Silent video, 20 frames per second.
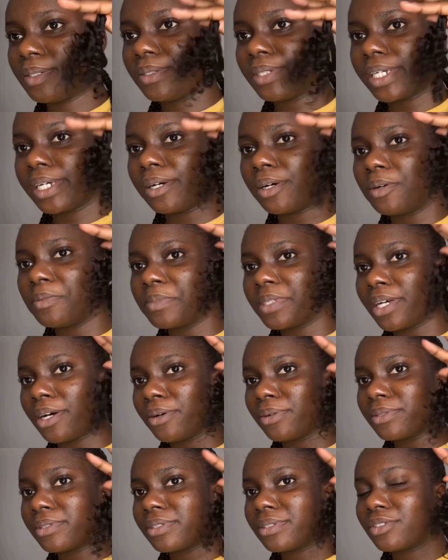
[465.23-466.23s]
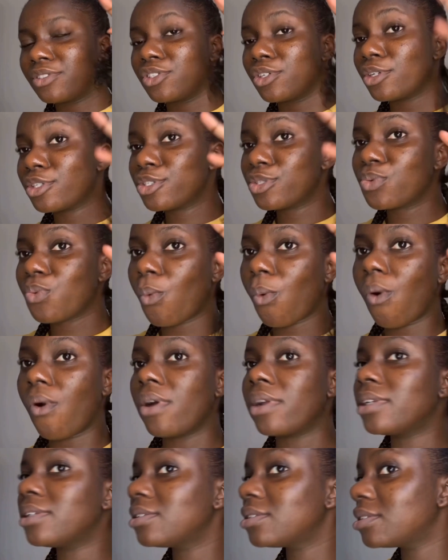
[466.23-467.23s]
it comes out just
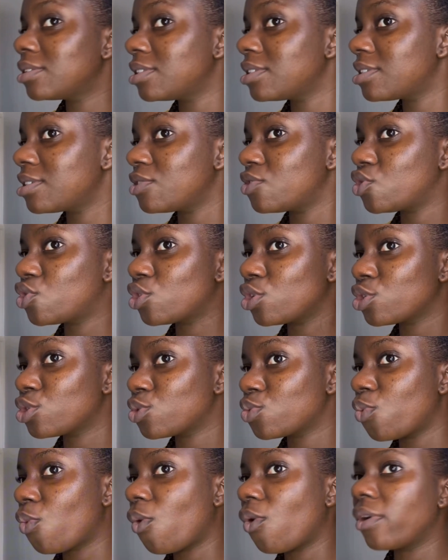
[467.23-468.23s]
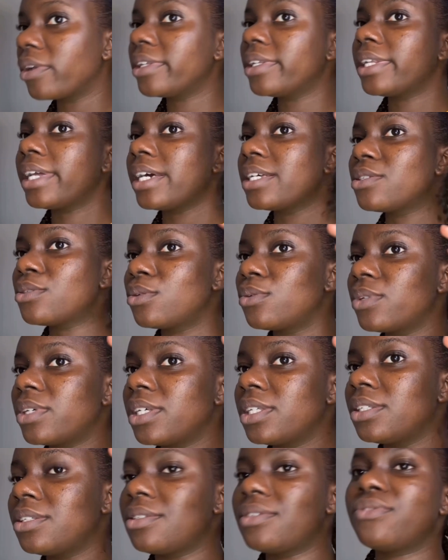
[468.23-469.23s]
one. This is just one that is
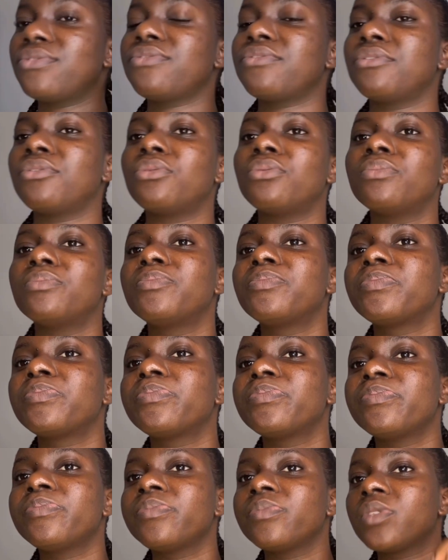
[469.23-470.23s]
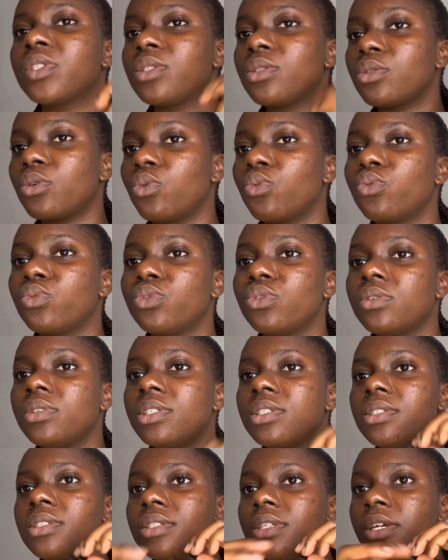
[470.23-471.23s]
looking this full. So we'll do the
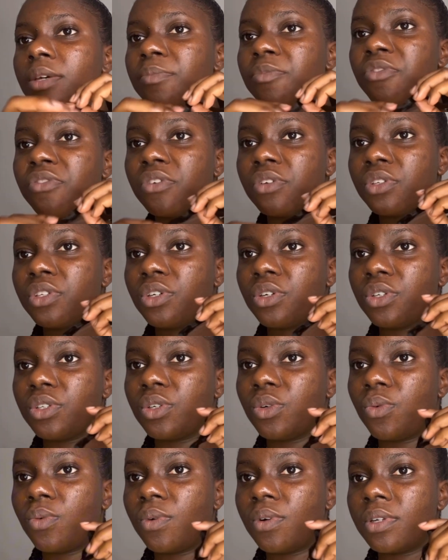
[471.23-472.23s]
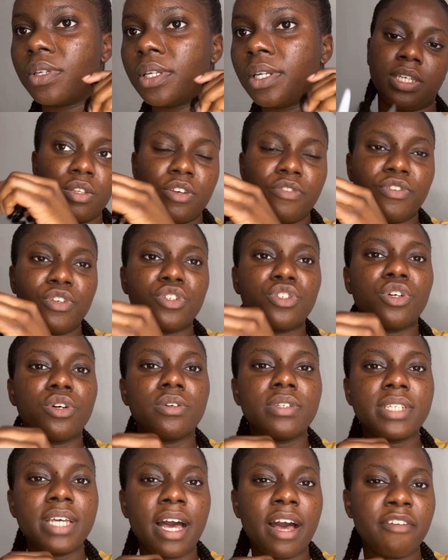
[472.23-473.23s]
same for the other one now. If you don't
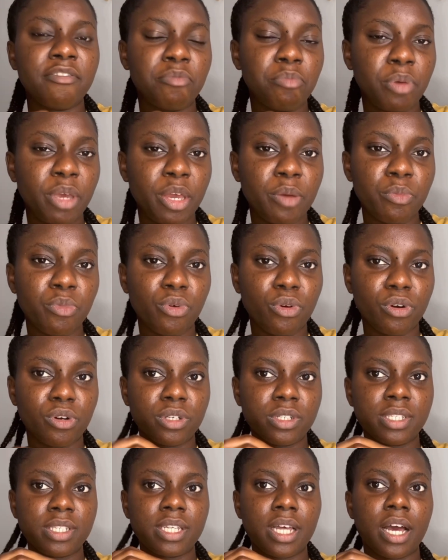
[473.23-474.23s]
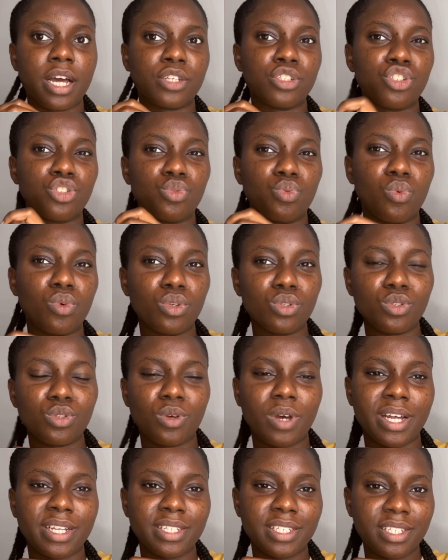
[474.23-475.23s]
have perm rods and you want
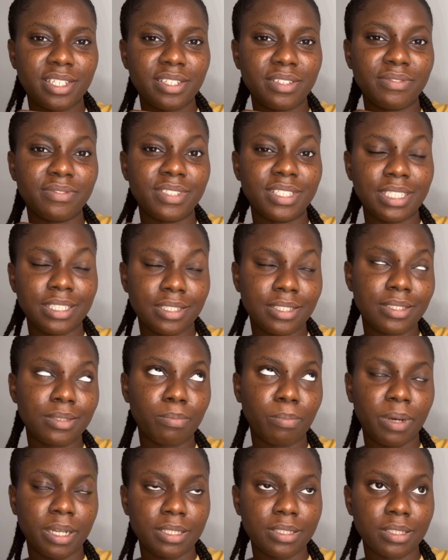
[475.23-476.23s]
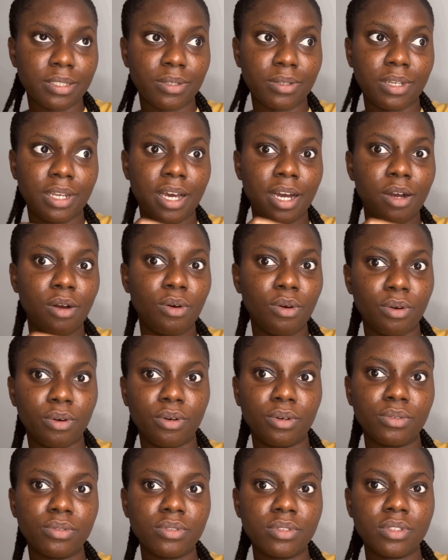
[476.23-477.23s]
to achieve these particular
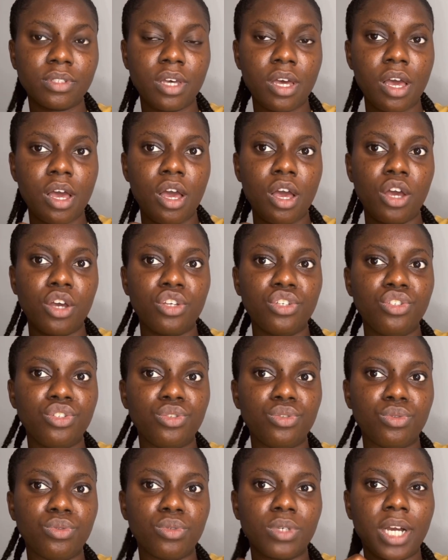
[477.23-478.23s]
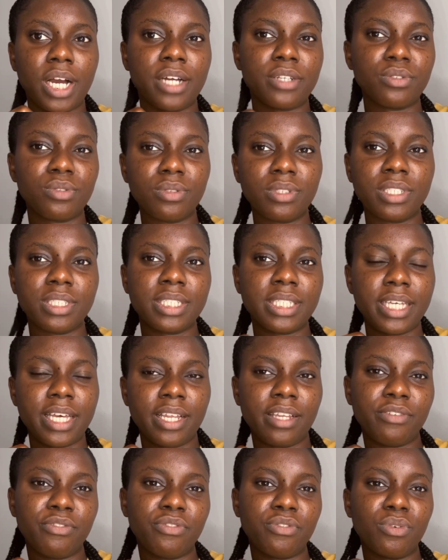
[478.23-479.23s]
curls, you can do the
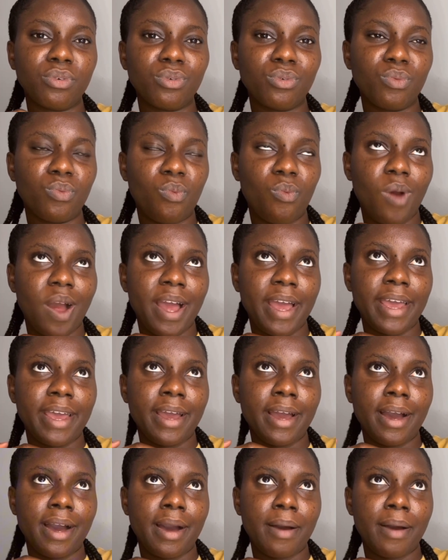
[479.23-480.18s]
telephone wire